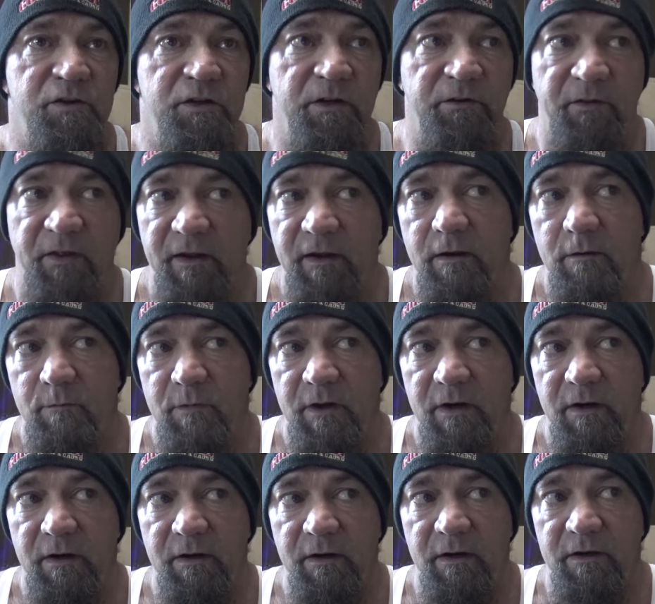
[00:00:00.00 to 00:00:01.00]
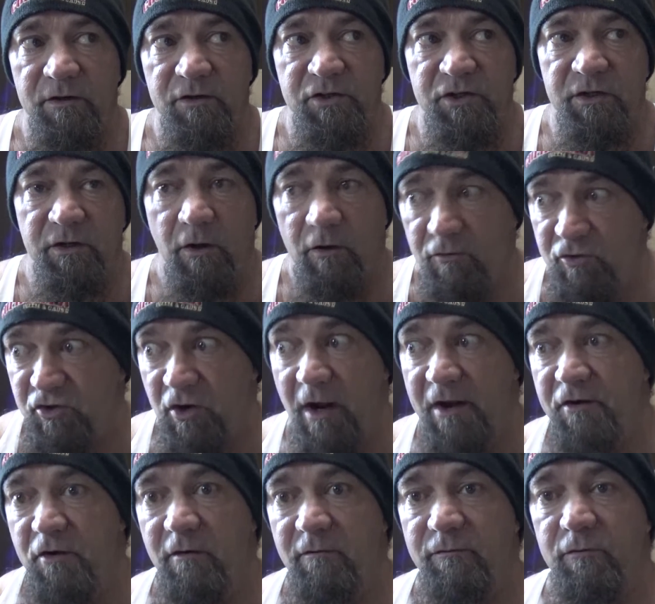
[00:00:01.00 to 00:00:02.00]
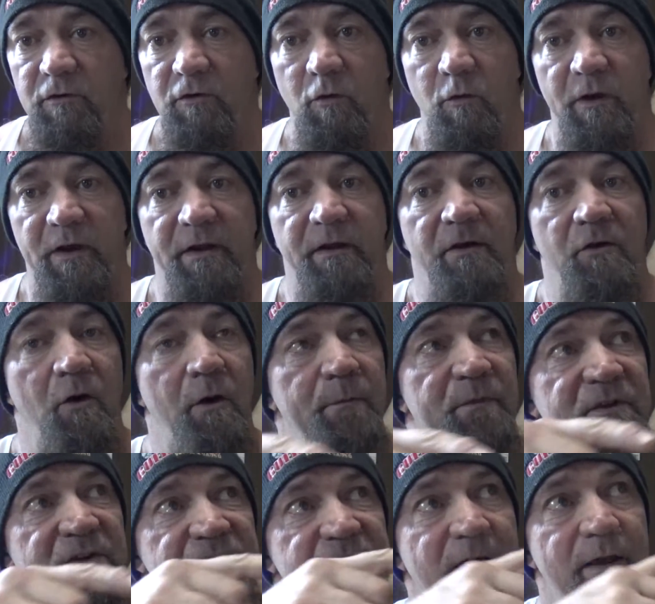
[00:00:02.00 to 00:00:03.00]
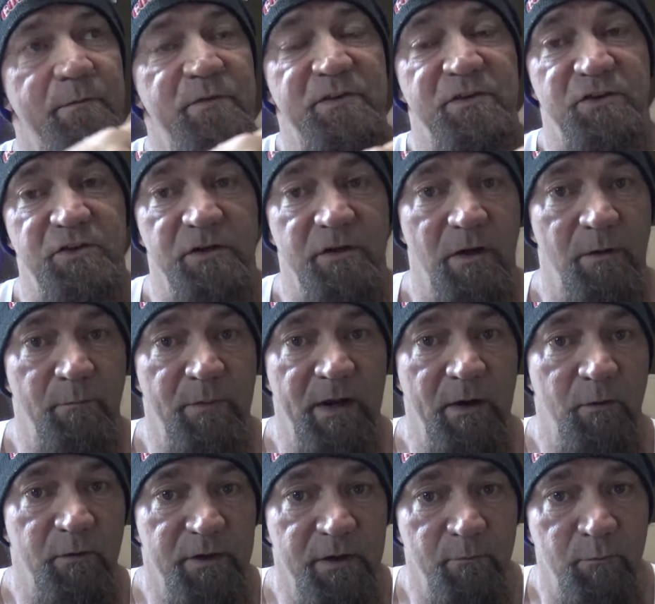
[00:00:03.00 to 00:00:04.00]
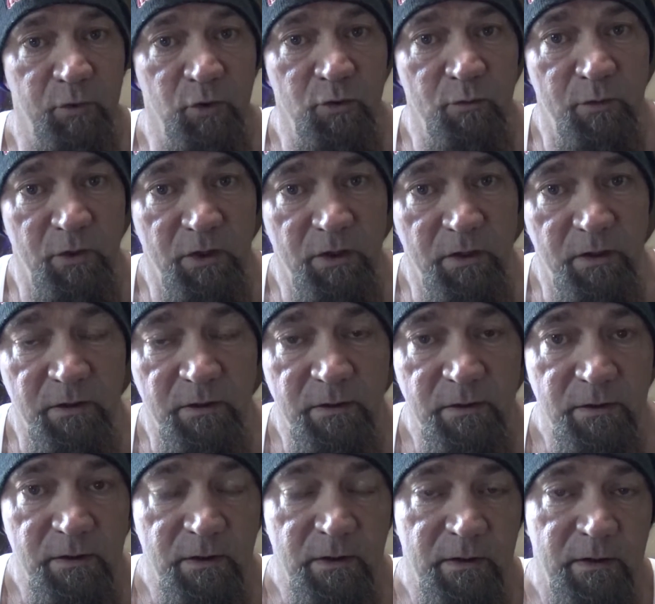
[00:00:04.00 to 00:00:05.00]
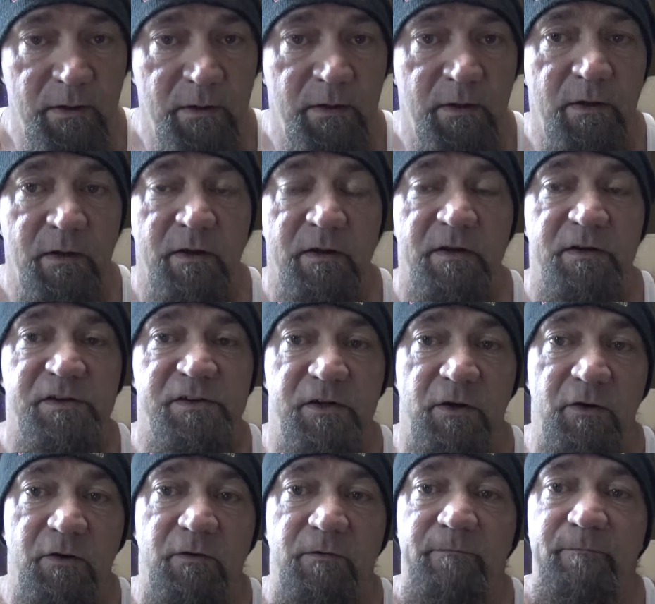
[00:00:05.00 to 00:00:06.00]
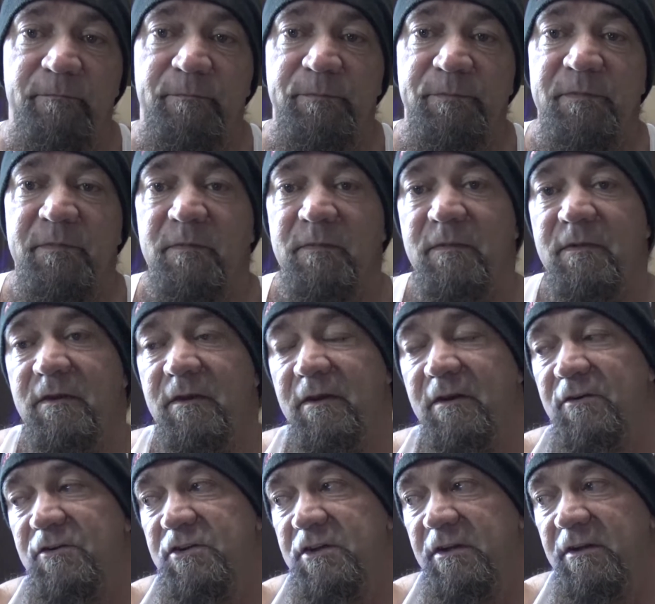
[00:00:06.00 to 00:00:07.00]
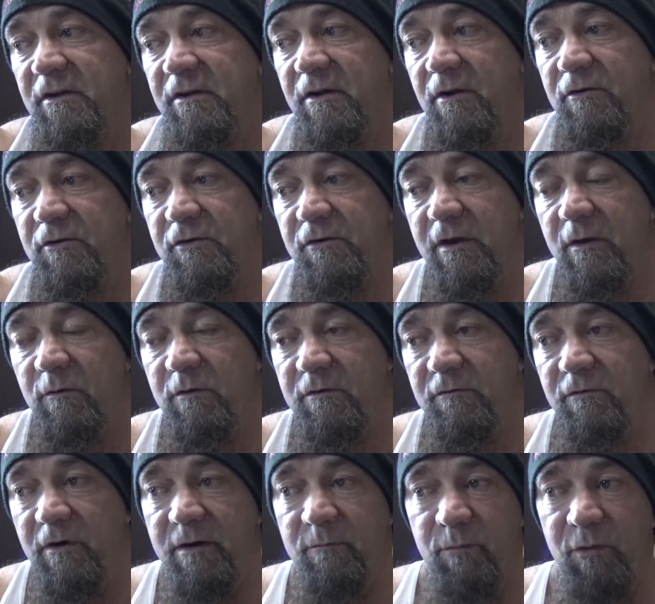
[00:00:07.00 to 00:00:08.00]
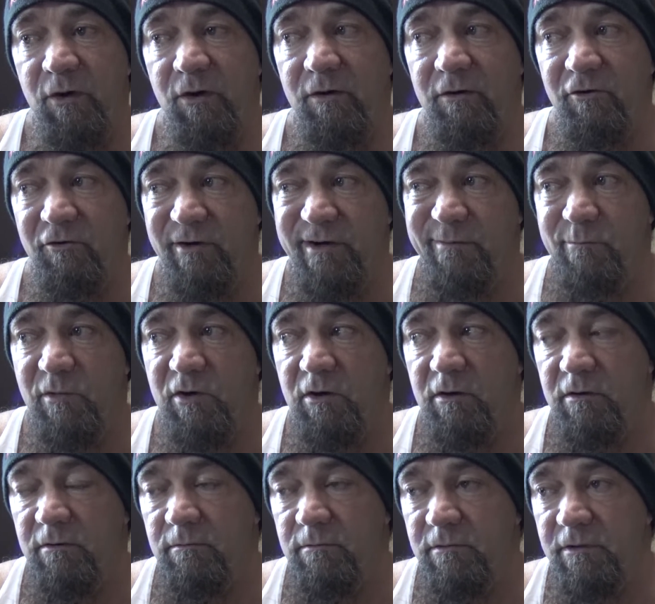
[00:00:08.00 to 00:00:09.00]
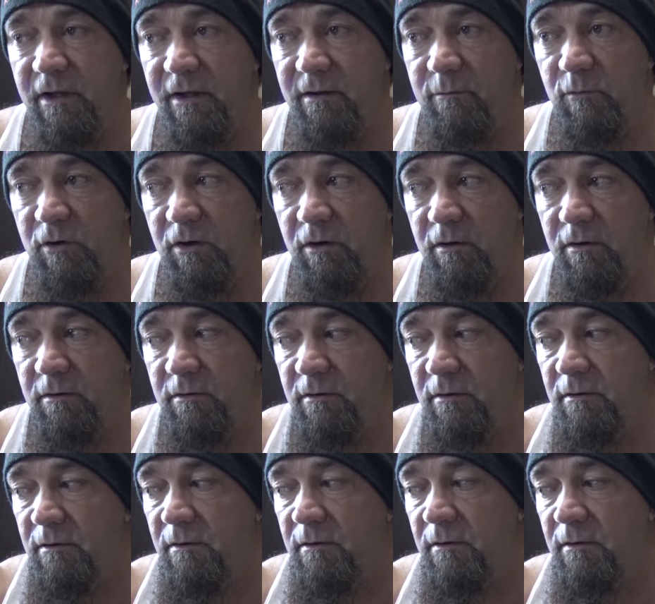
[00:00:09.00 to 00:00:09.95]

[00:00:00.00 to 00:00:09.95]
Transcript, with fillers: She'd think a minute and then she'd go trotting off real quick, go up the steps. She'd come back with a blue ball. So, you know, she could go do that with a red ball, green ball, yellow ball.